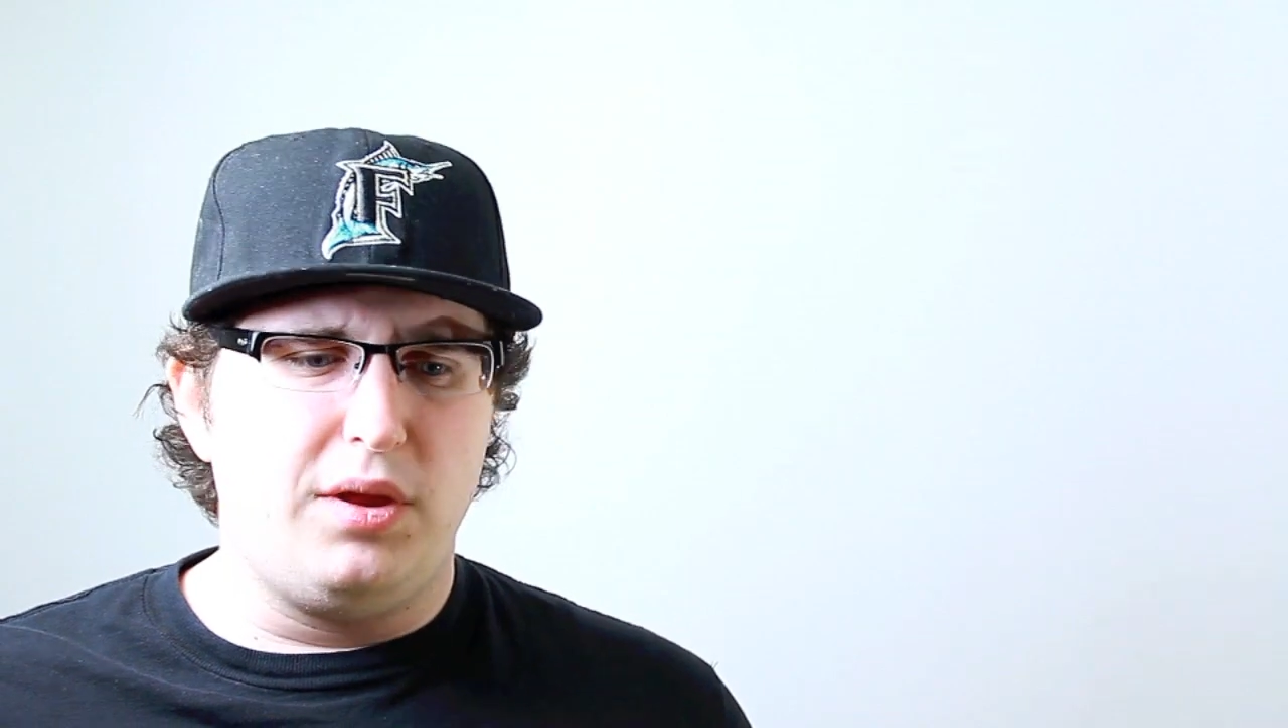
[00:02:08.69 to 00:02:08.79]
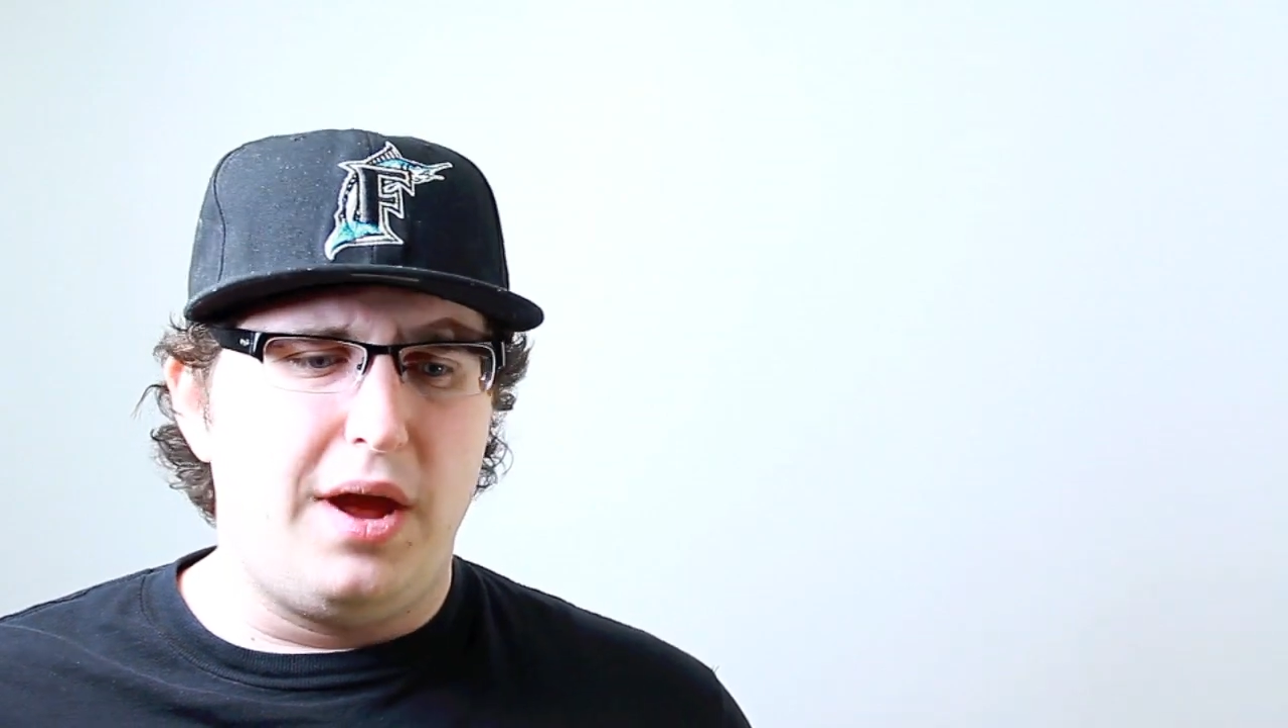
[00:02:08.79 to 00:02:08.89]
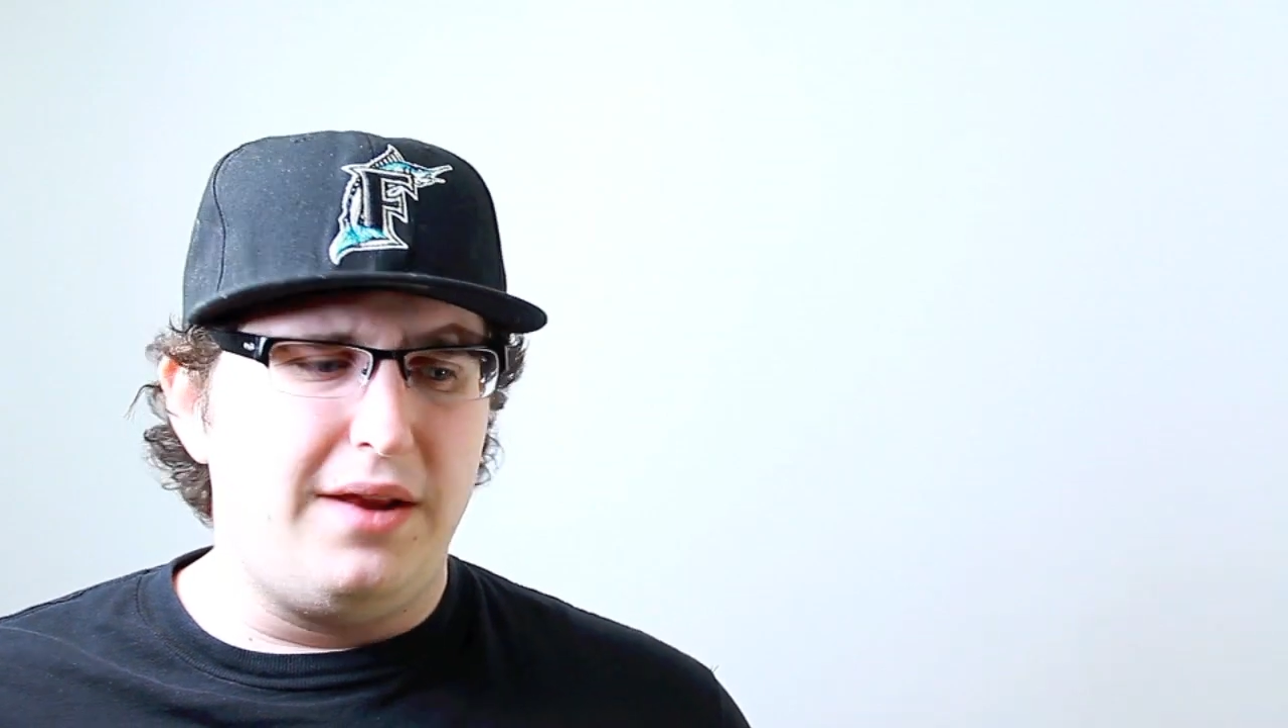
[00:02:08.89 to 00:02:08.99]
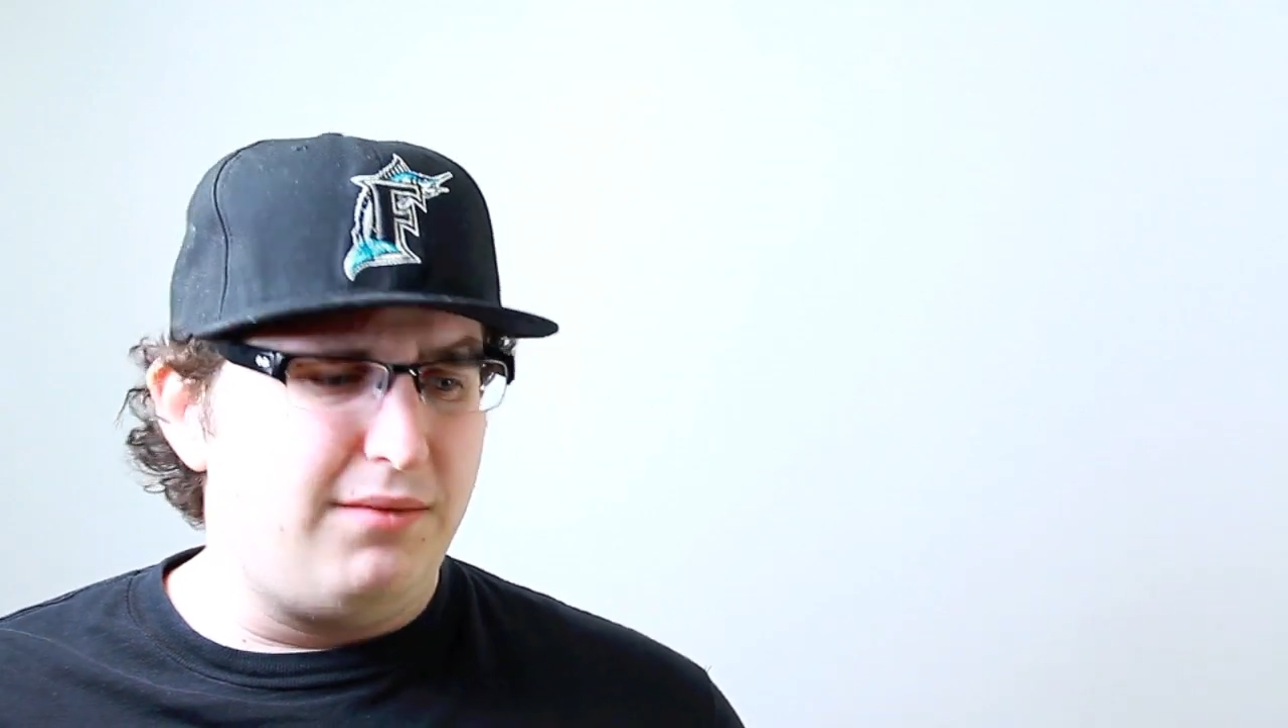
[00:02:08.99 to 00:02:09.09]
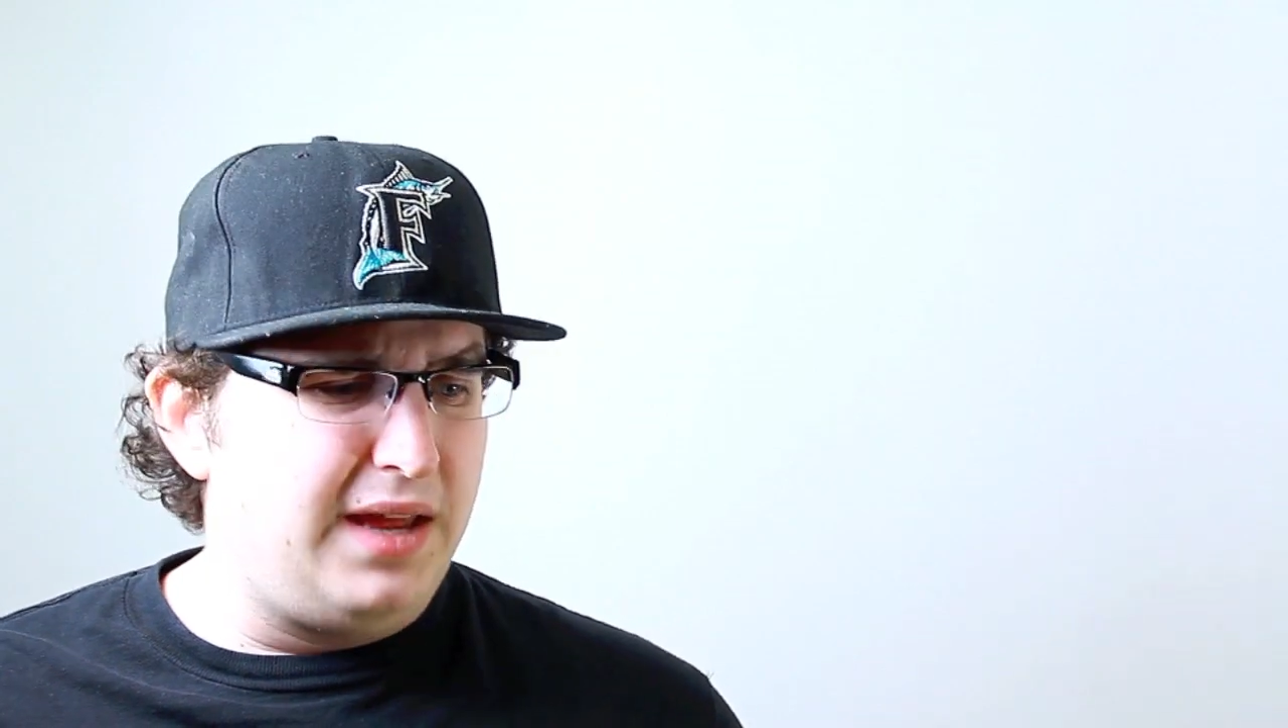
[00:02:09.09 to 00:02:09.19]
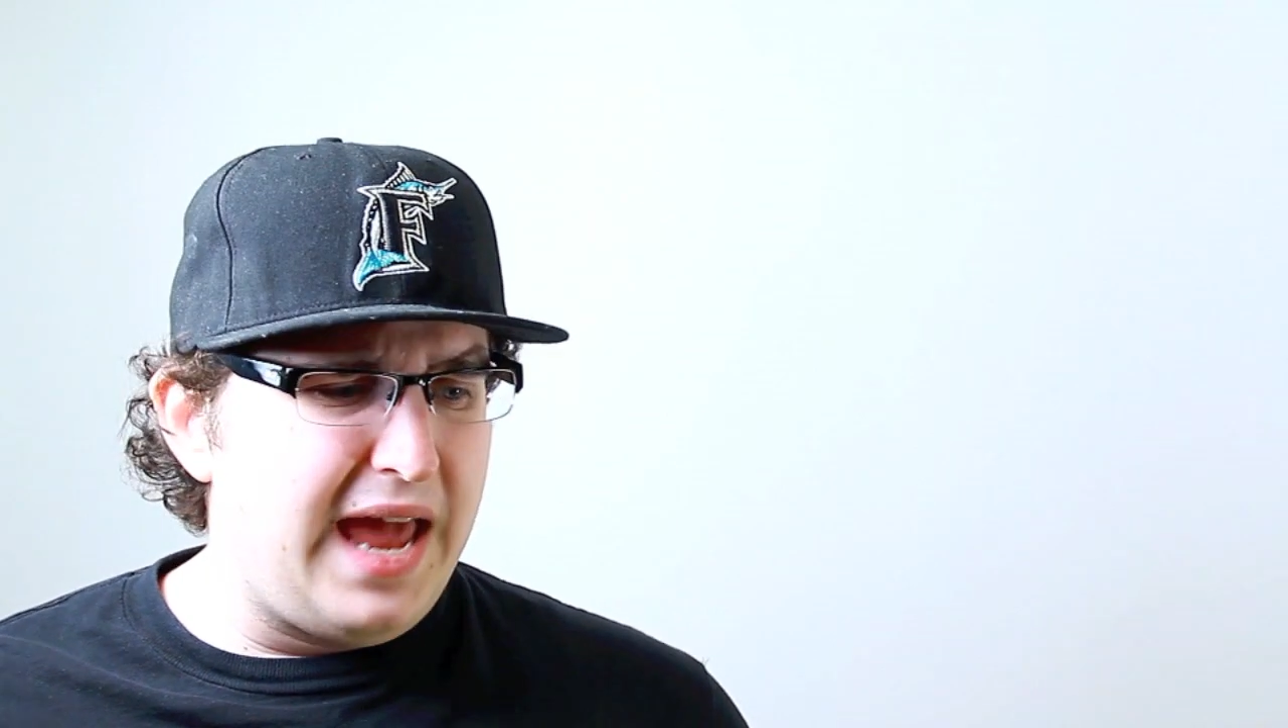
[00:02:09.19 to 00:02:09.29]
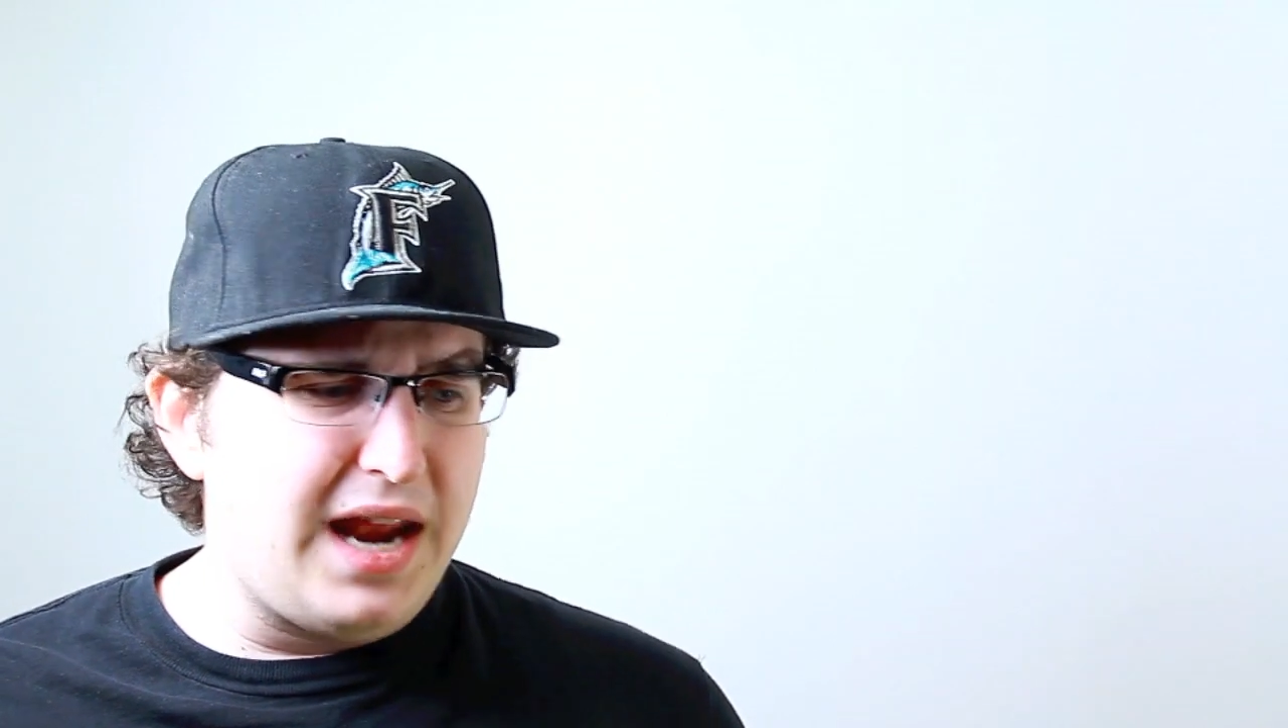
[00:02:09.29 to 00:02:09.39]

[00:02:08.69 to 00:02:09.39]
with, and he